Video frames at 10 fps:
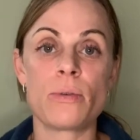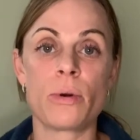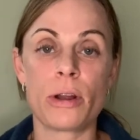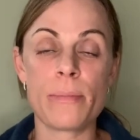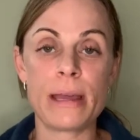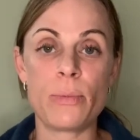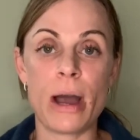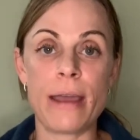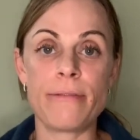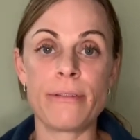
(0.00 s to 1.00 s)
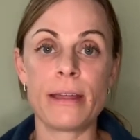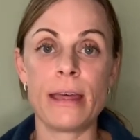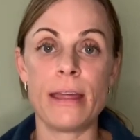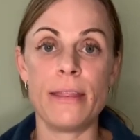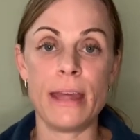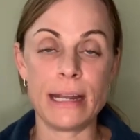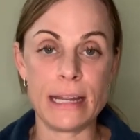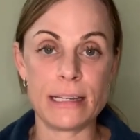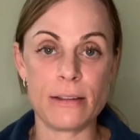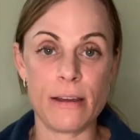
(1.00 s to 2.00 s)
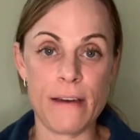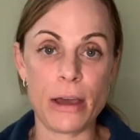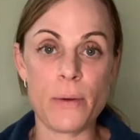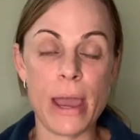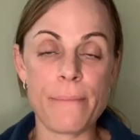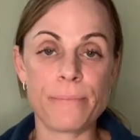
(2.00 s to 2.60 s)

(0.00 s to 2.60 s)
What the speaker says: or your midwife. They need to evaluate.